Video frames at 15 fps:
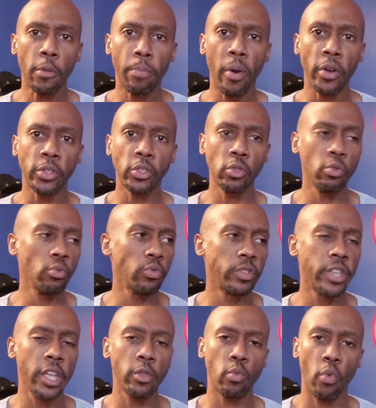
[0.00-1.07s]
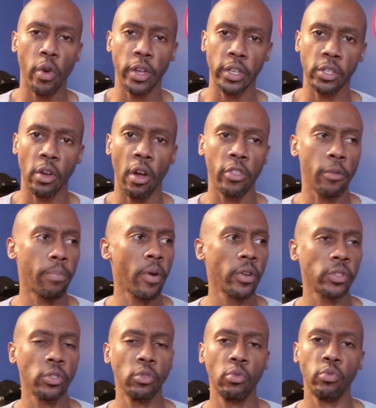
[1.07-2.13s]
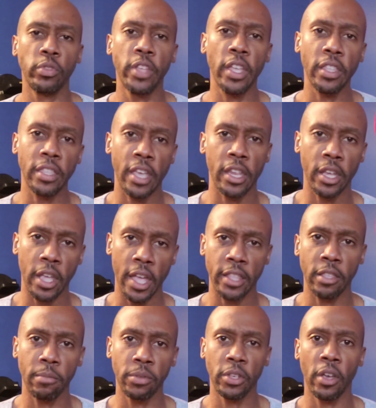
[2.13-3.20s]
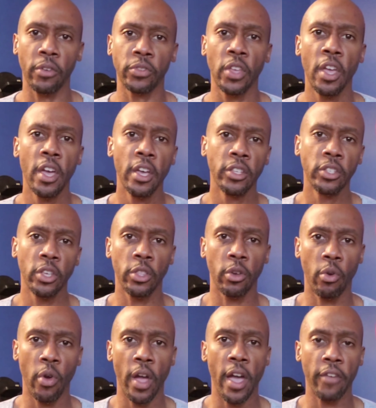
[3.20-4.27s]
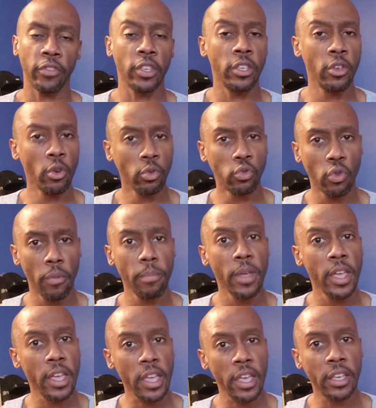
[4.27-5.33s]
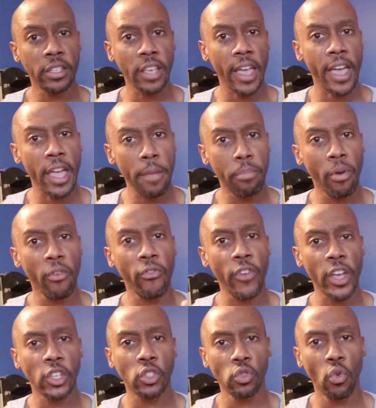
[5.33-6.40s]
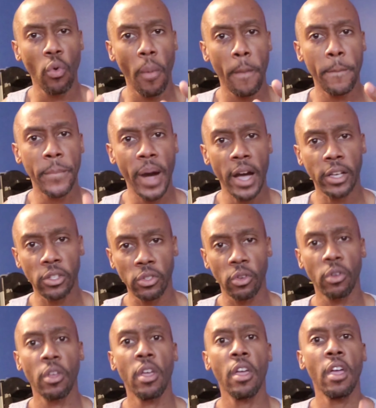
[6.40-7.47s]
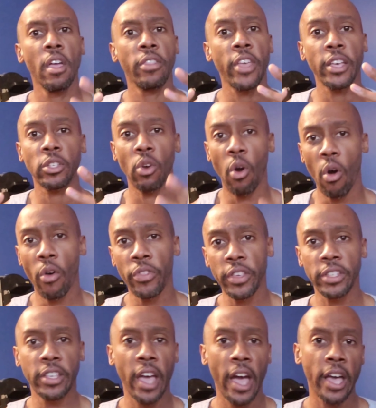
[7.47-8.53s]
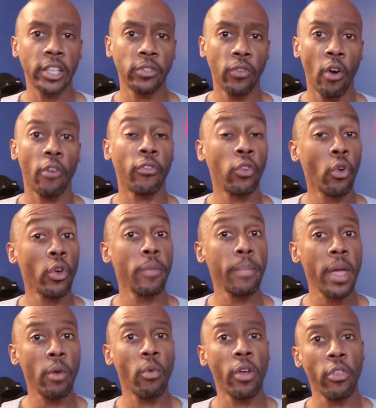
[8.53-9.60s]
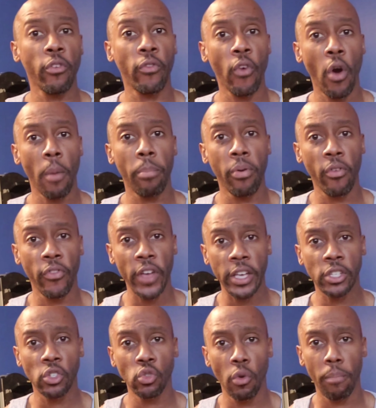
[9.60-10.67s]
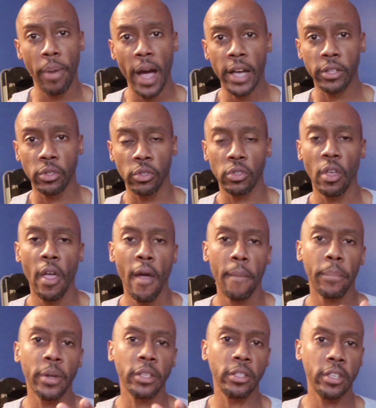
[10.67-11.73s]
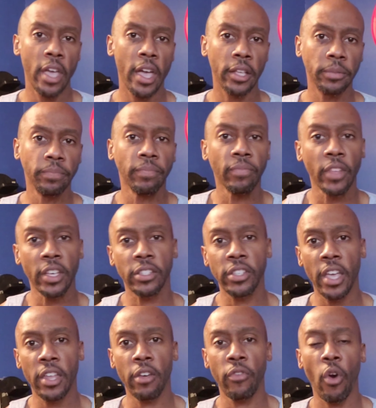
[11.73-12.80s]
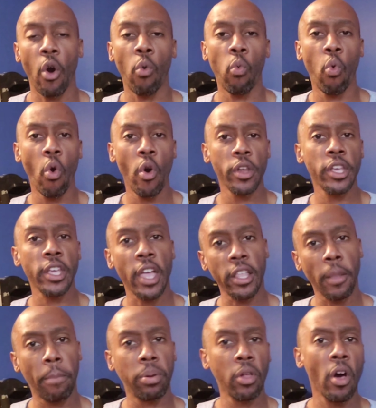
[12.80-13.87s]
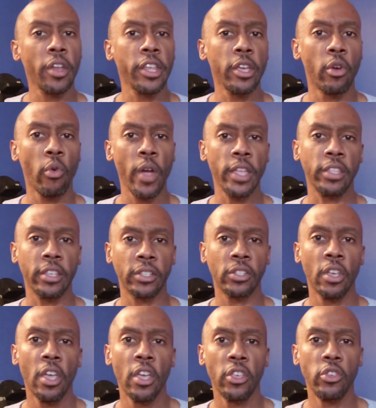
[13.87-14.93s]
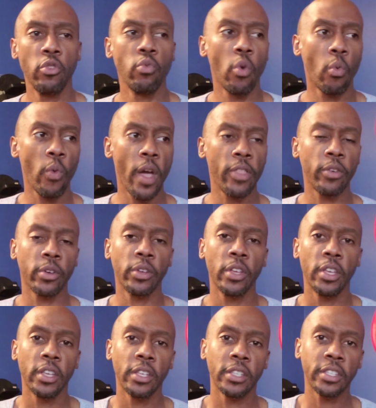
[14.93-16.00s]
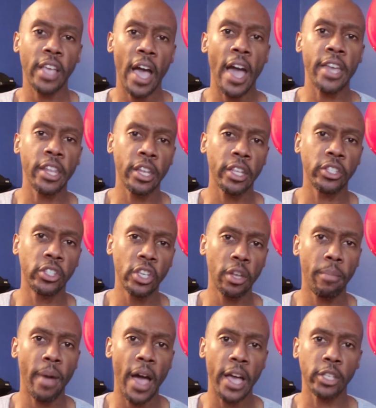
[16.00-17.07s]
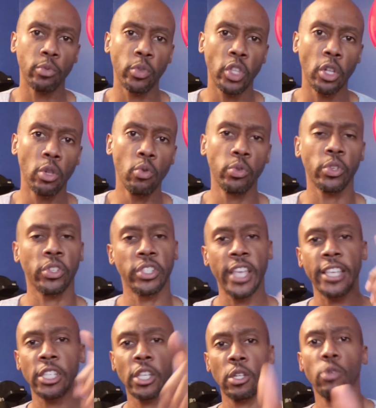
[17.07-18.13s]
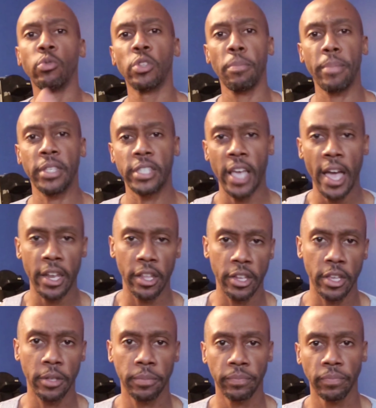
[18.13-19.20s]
the person who didn't work as hard, the person who didn't dedicate themselves to the craft. Yildirim is a professional boxer. That's all these guys fought. Floyd Mayweather fought professional boxers. But yet, instead of awarding and applauding greatness, you would rather side and legitimize with the losers. That's a losing mentality.